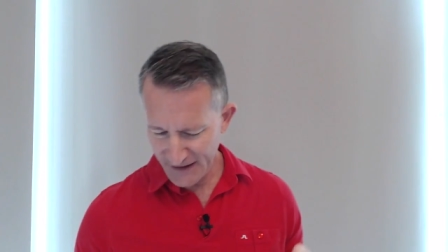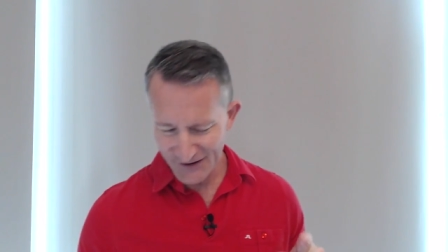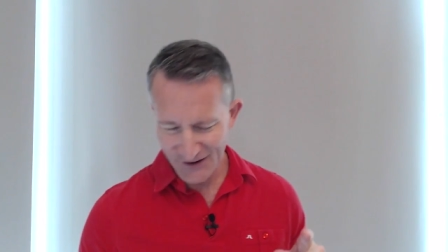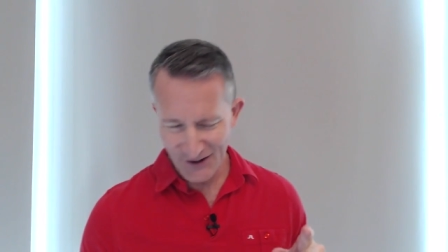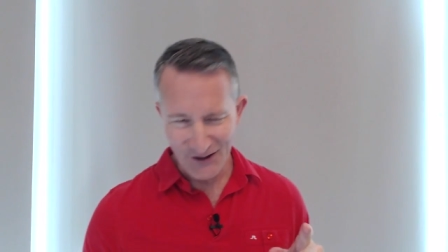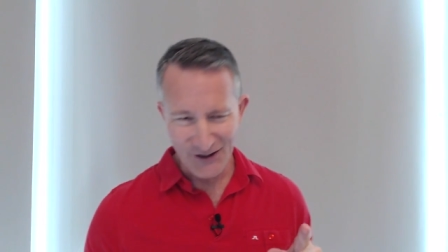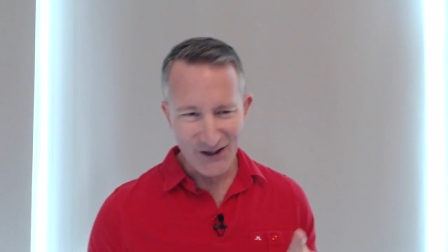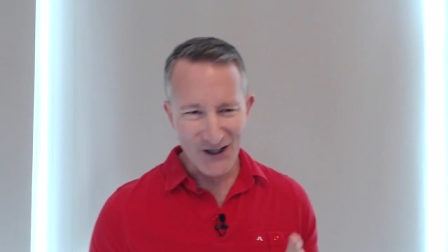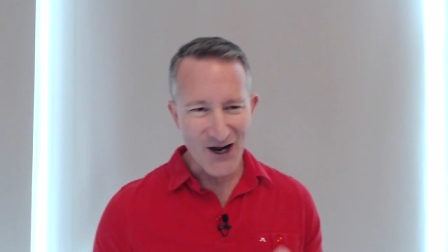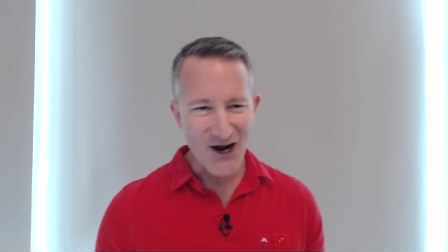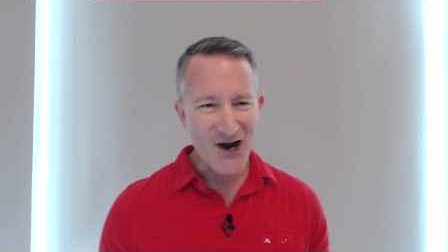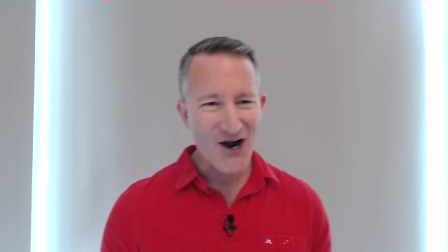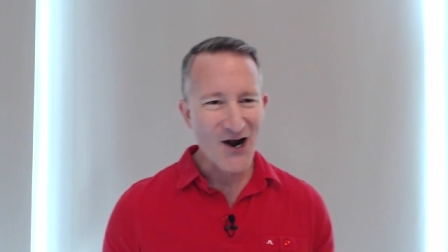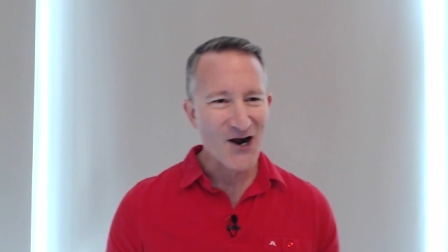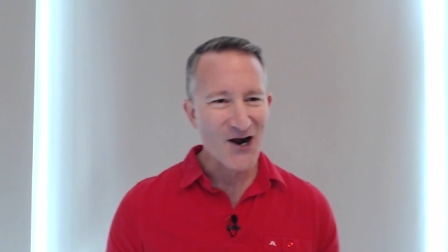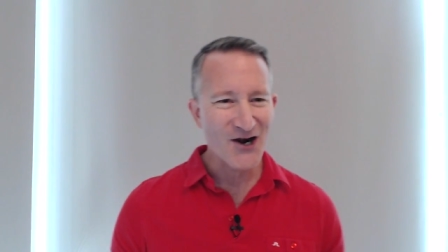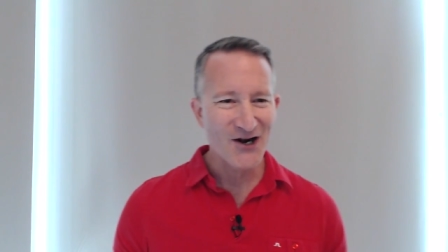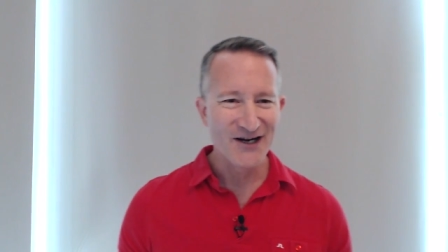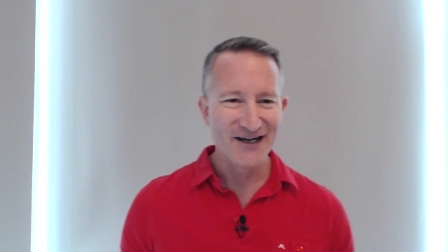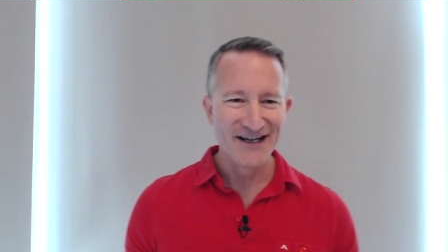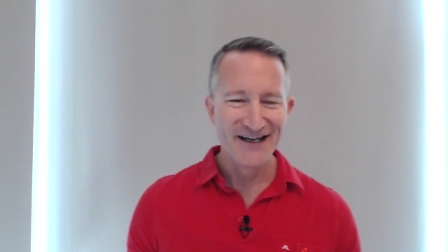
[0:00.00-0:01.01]
We need to
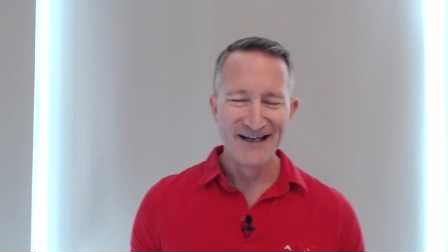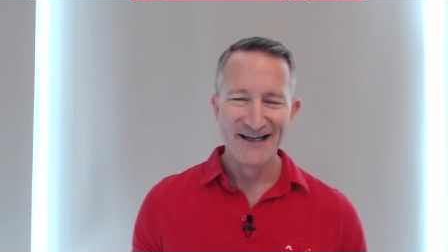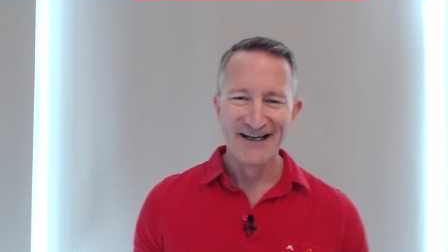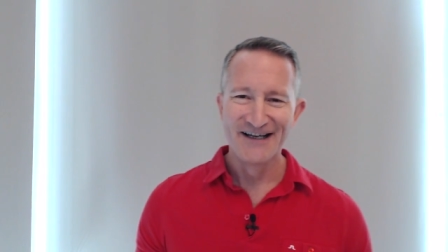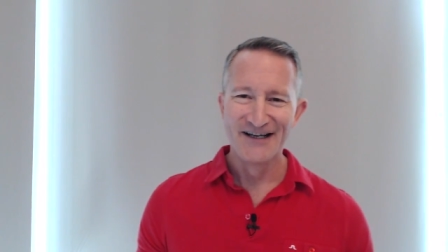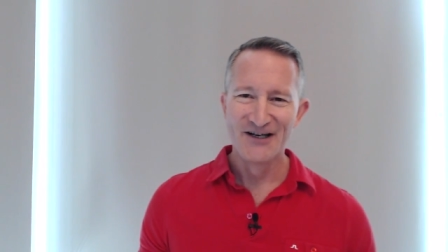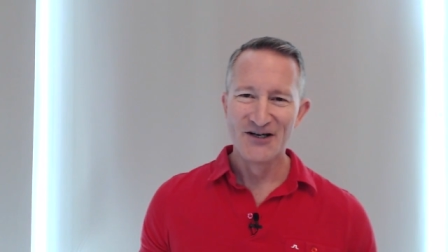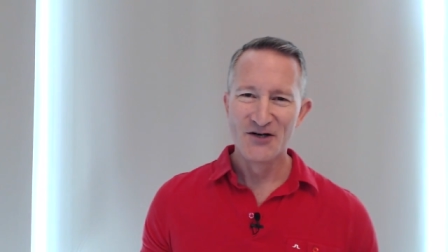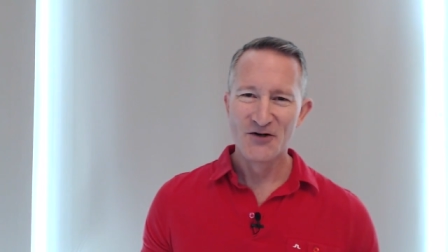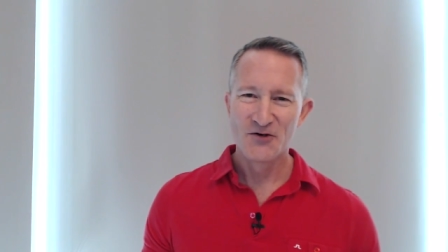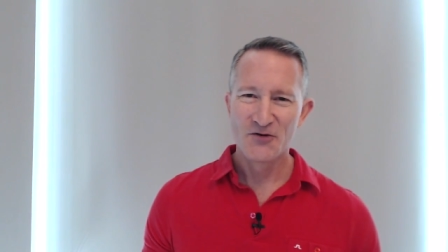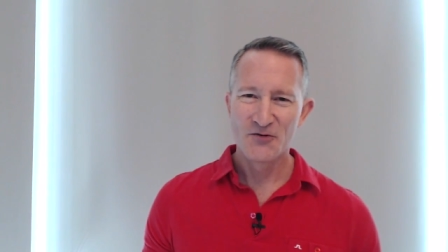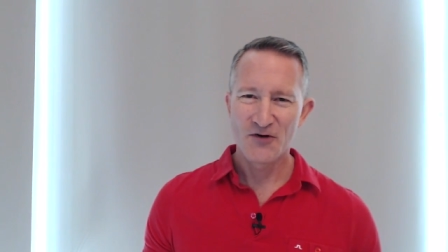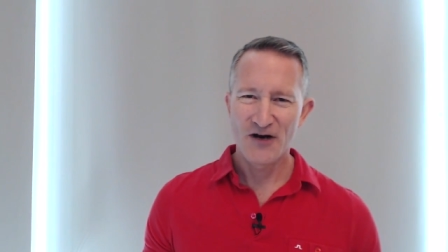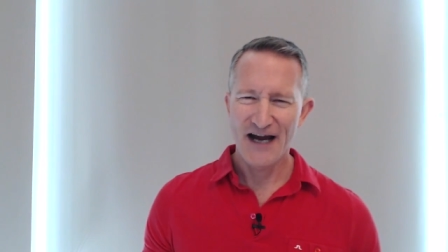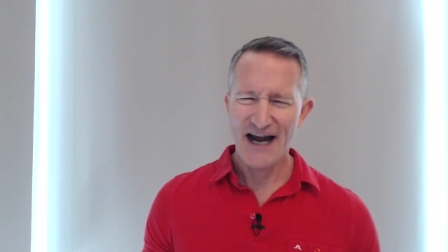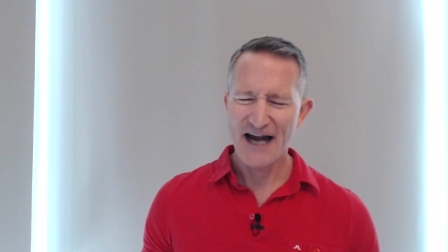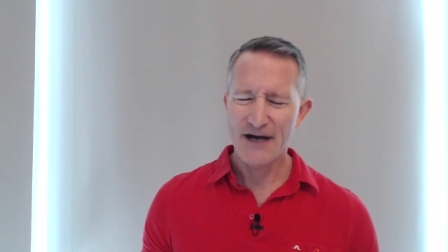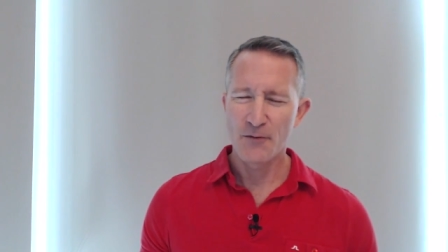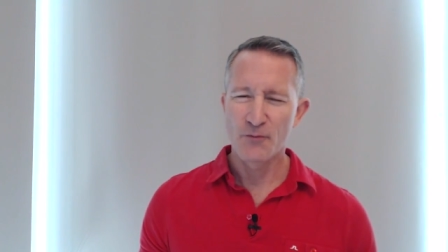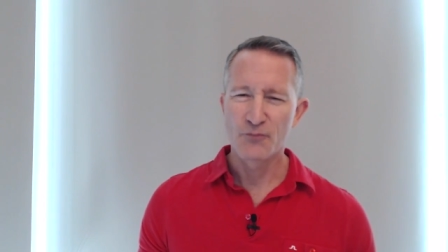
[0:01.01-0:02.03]
learn,
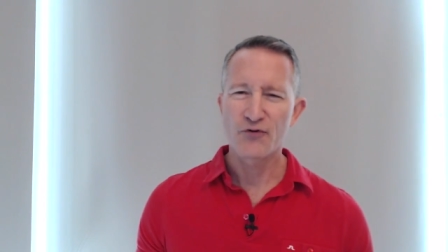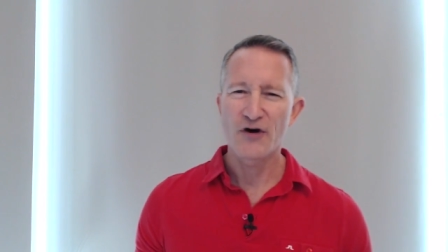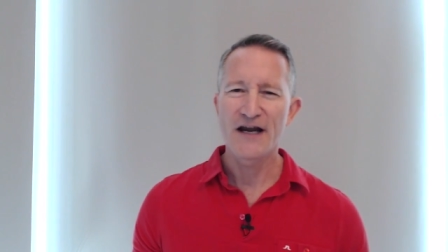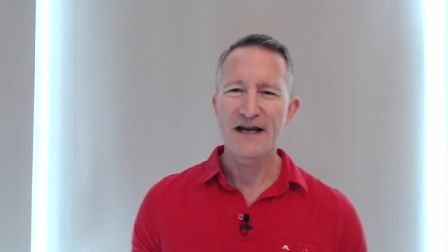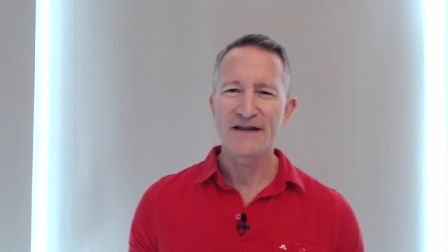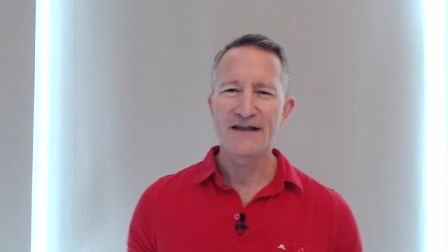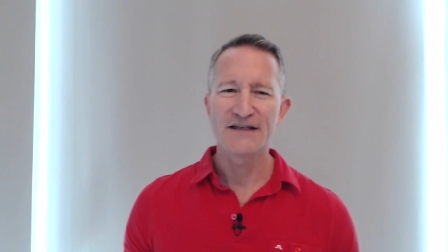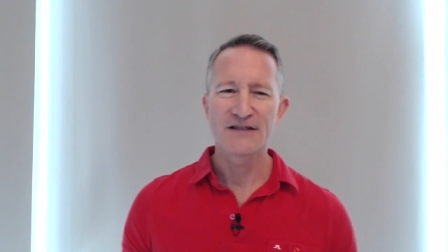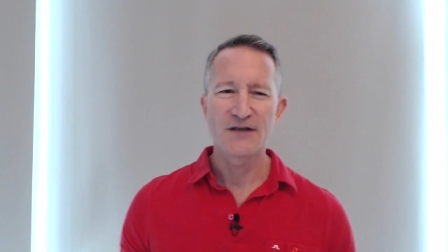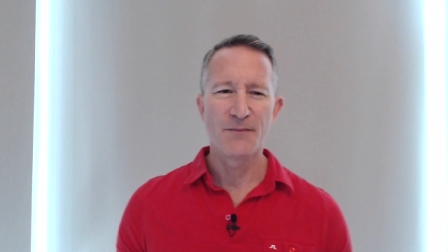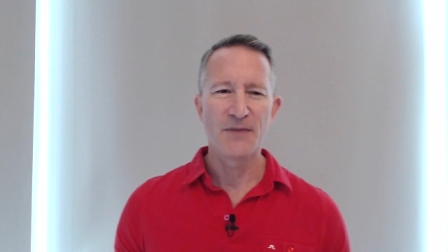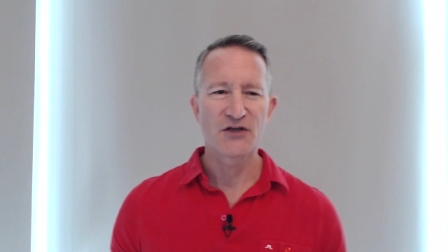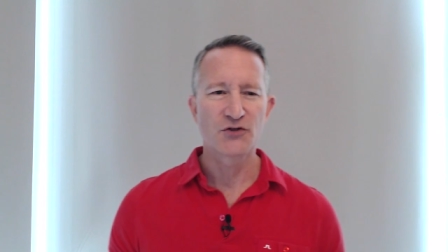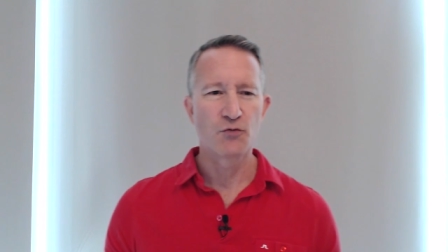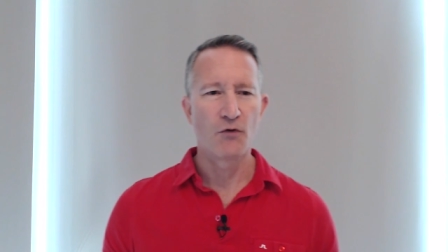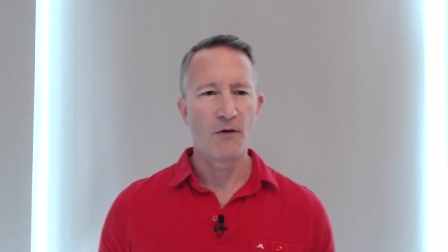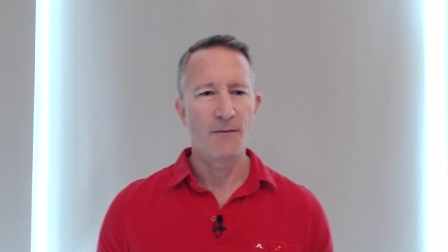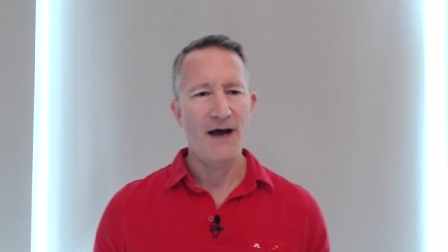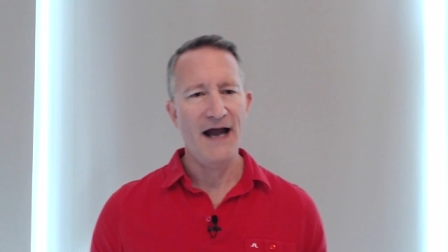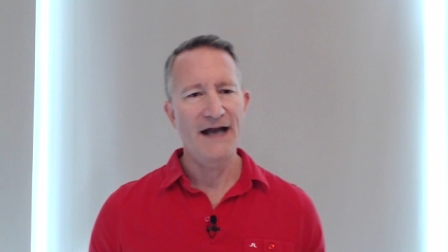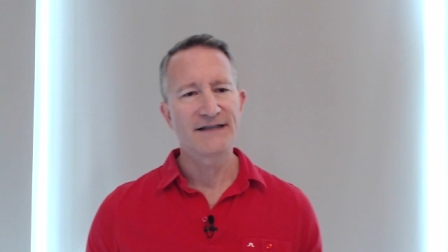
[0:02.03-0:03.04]
right, how to break these
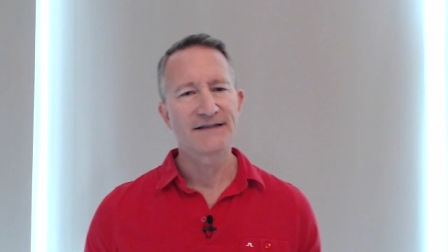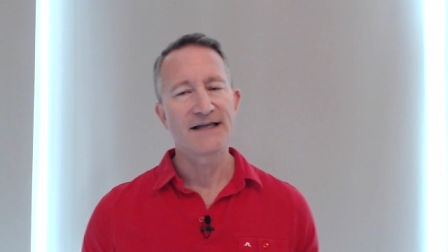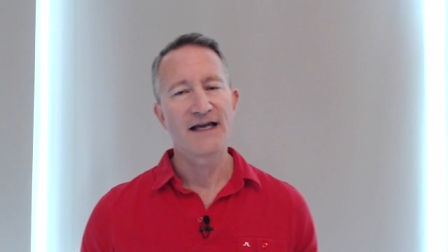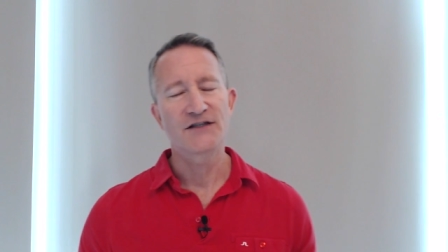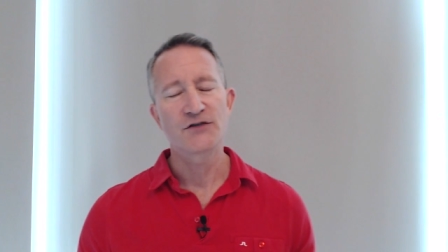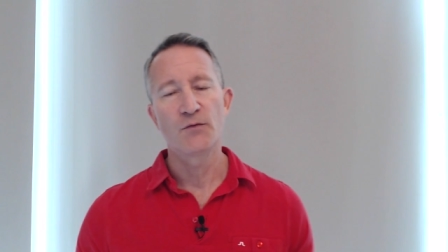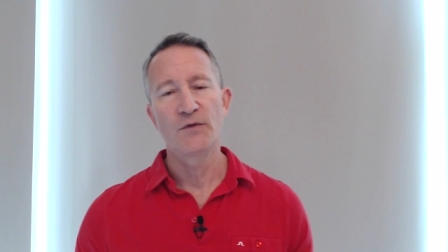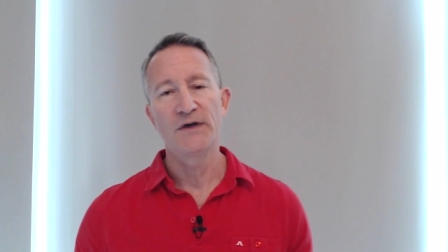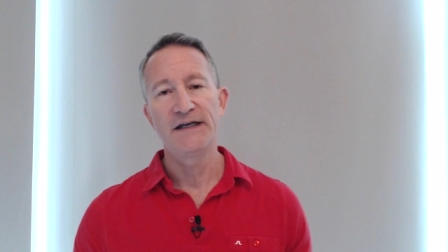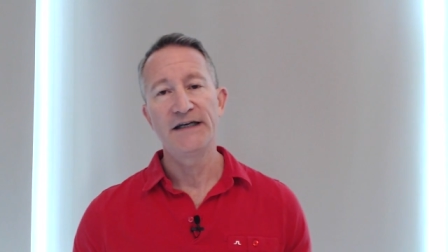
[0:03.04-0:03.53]
habitual mindsets,